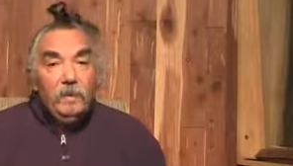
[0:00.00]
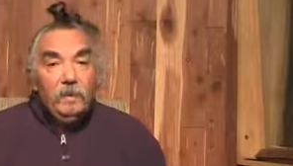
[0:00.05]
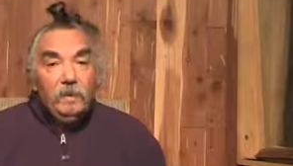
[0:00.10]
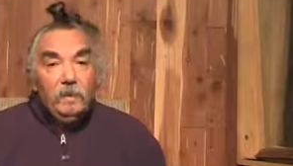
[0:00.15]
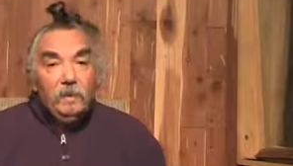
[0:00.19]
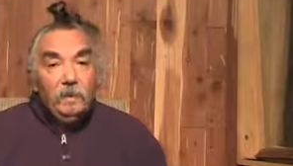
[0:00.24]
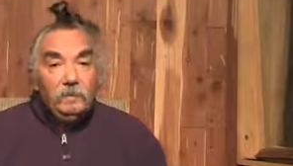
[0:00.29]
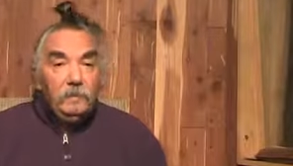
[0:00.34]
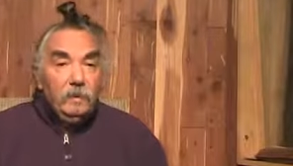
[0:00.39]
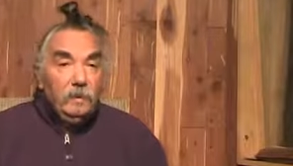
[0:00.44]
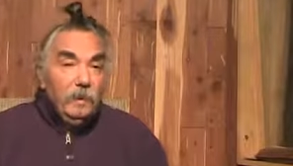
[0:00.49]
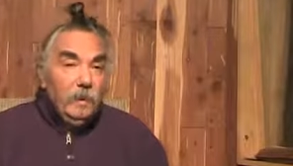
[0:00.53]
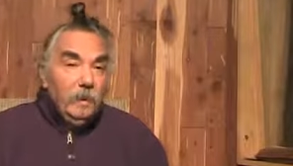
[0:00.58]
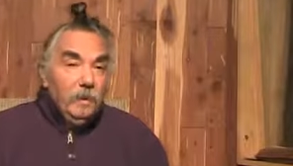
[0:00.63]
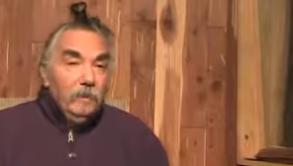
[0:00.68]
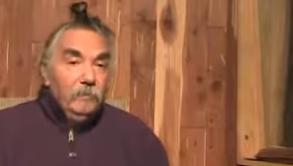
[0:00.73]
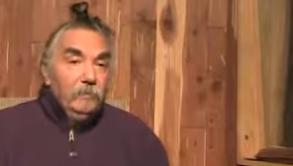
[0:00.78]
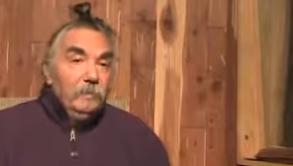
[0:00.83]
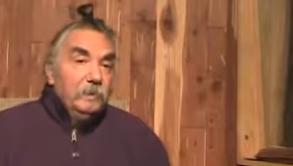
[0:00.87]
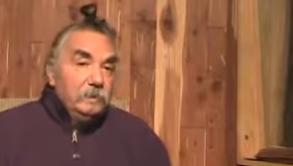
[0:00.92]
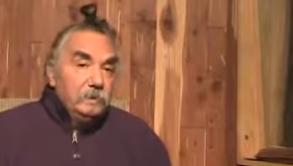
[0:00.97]
Not that I
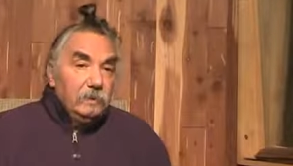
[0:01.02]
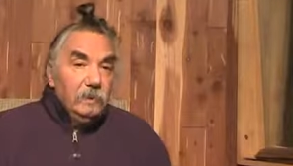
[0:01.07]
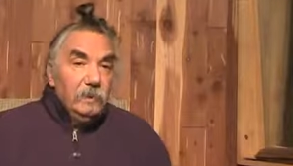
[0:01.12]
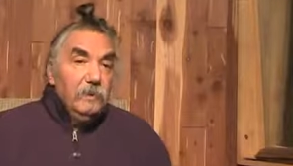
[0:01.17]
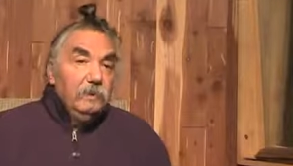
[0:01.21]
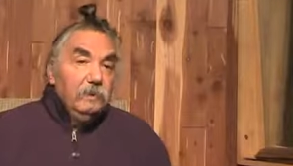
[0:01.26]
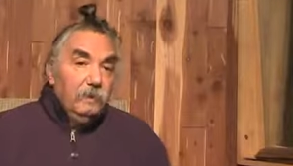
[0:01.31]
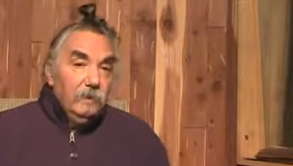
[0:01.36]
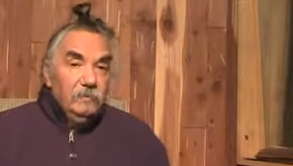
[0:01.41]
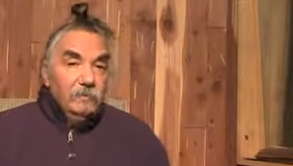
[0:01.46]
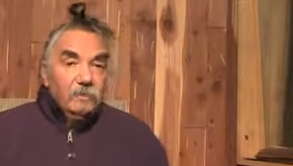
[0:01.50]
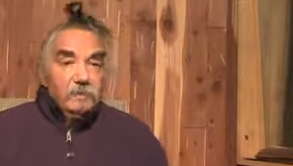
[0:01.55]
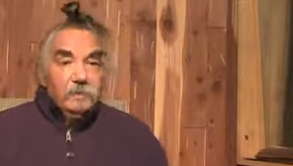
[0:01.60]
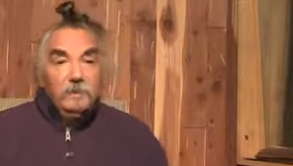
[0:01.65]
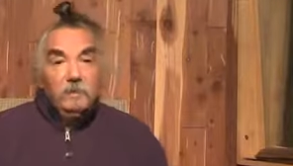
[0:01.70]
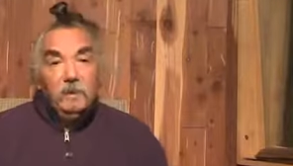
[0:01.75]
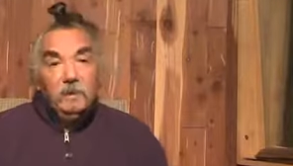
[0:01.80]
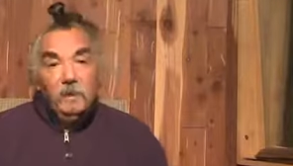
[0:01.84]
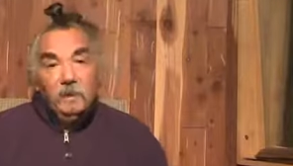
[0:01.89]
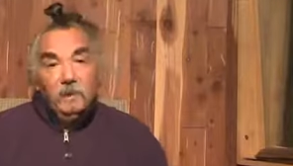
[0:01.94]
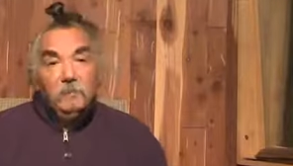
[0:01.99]
am this, that, or whatever. It's
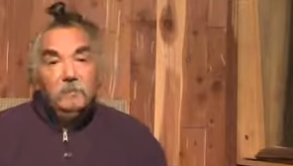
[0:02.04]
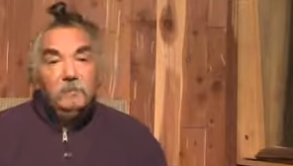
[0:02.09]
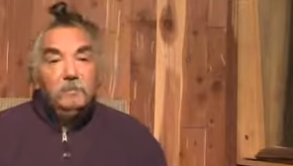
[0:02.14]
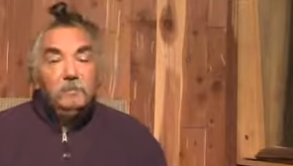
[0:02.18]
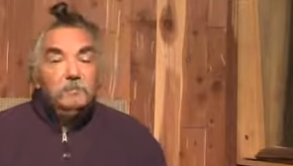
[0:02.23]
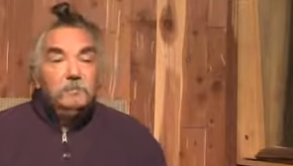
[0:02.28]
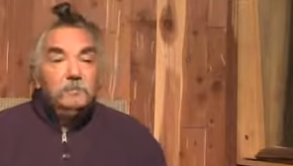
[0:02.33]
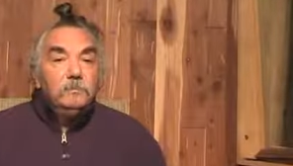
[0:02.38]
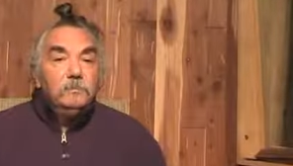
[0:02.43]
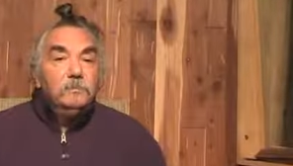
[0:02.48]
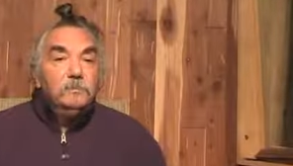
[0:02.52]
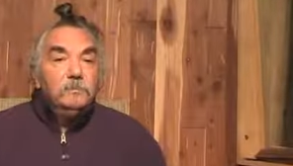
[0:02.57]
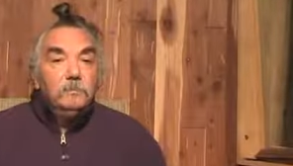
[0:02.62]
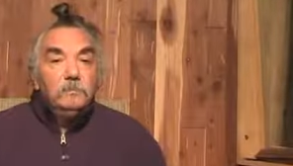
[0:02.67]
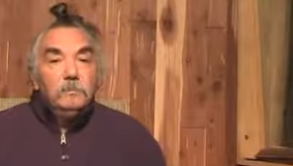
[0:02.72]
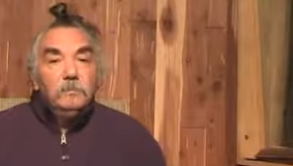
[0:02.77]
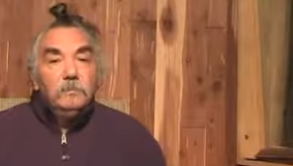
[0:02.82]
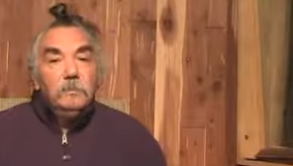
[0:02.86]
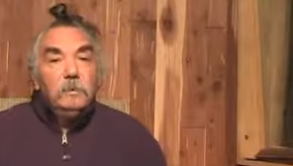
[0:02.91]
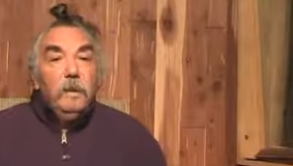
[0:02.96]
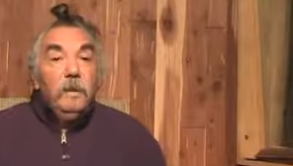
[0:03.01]
the I am,
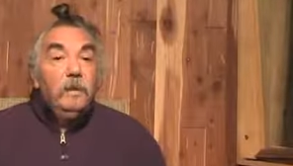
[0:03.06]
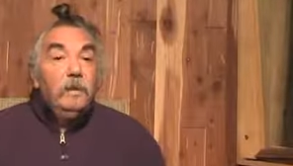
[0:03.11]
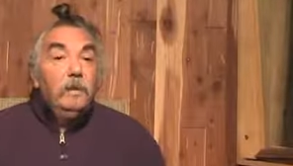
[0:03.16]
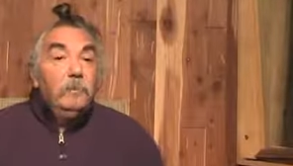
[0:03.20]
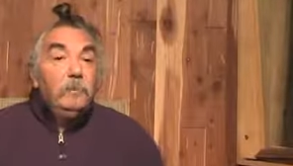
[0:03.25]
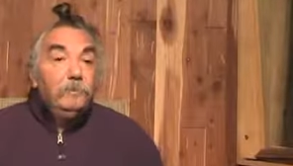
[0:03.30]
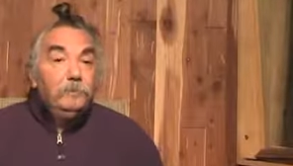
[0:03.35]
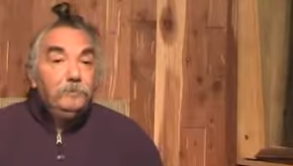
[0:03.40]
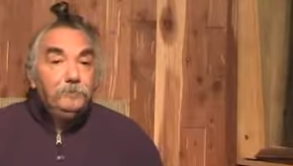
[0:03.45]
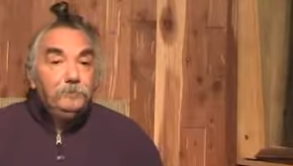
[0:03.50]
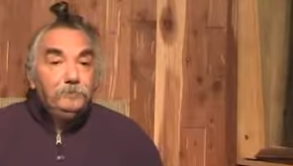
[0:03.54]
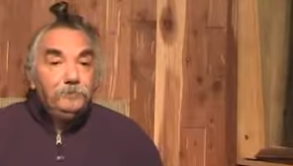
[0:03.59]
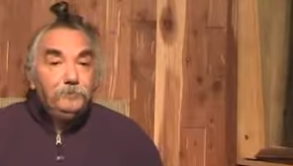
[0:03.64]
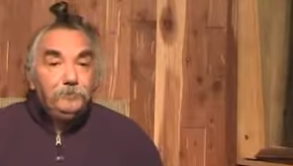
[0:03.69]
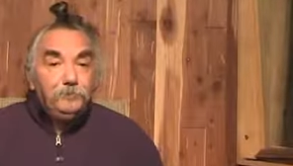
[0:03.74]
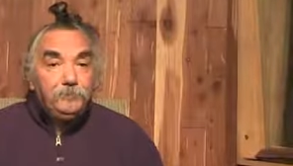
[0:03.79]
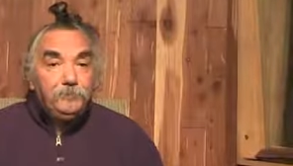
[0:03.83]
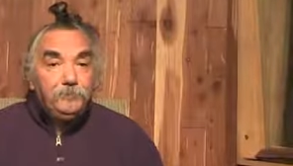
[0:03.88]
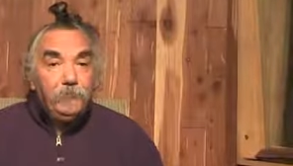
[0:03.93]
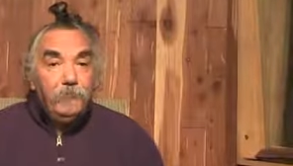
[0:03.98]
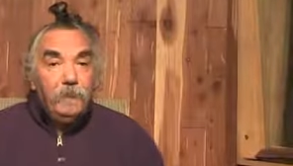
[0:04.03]
I am,
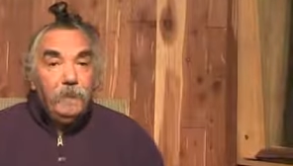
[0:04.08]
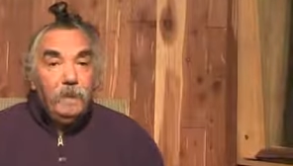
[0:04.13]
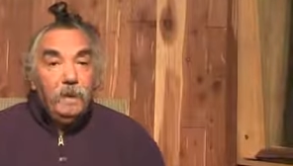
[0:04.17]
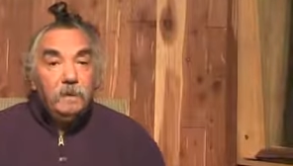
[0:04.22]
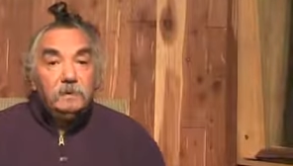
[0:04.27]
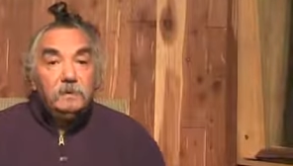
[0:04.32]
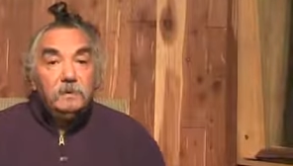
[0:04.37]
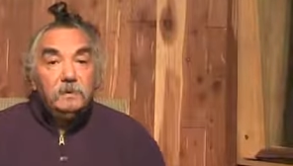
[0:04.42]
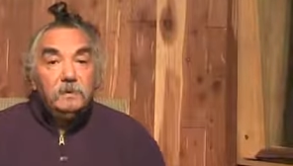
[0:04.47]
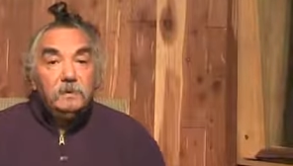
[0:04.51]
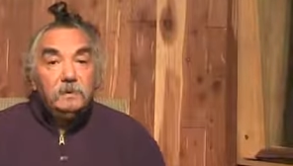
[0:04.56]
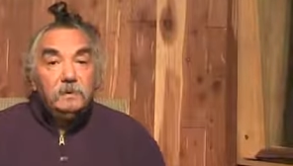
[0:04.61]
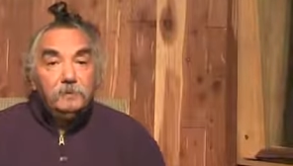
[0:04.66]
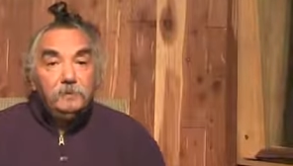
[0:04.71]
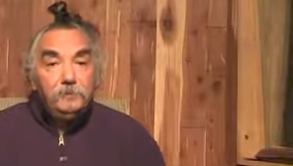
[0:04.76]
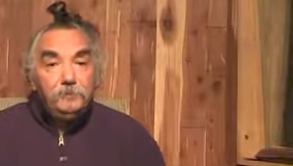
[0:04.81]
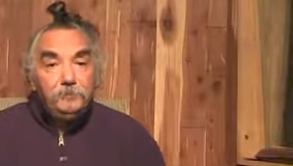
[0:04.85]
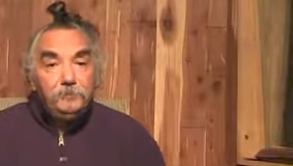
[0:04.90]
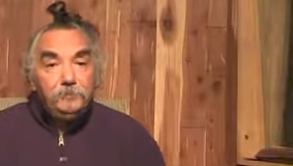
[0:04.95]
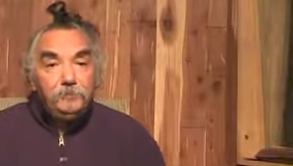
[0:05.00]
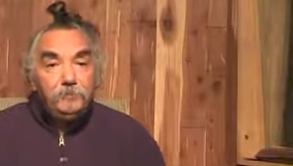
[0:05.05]
as it is,
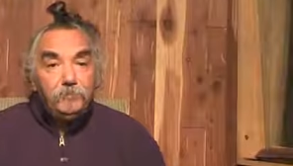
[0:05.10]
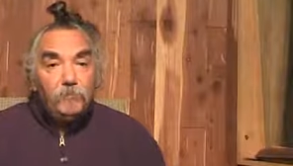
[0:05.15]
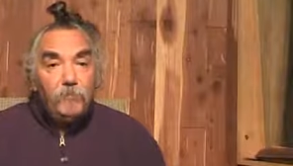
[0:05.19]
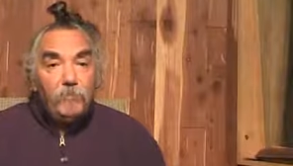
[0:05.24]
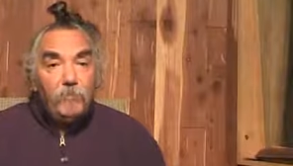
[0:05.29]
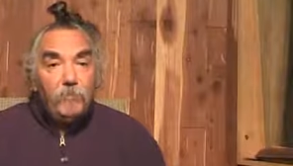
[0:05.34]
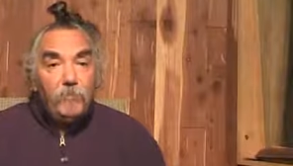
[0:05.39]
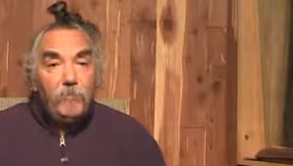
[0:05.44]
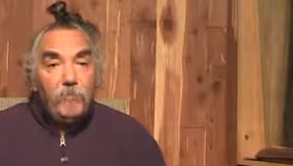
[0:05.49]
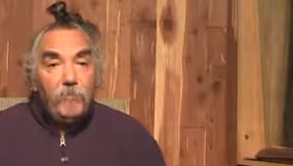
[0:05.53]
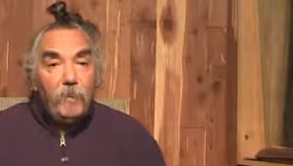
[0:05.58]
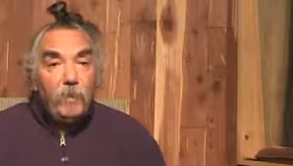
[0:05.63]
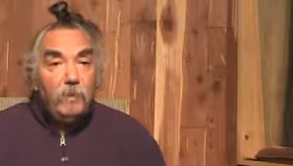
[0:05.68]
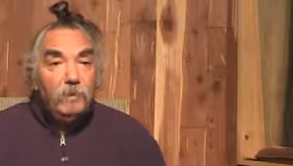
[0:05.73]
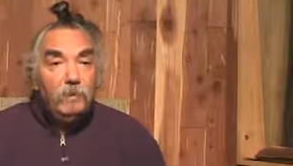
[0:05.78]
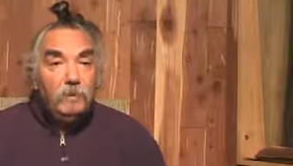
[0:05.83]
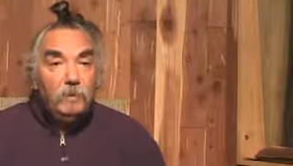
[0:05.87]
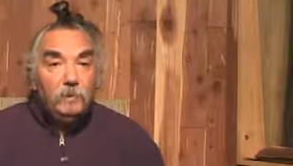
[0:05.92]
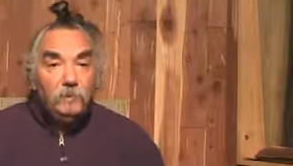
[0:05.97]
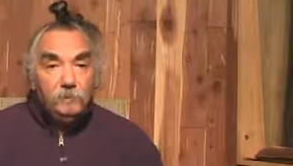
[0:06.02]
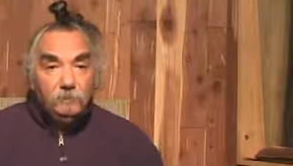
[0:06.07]

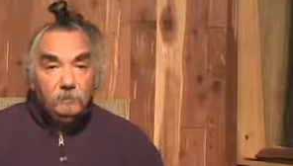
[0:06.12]
only.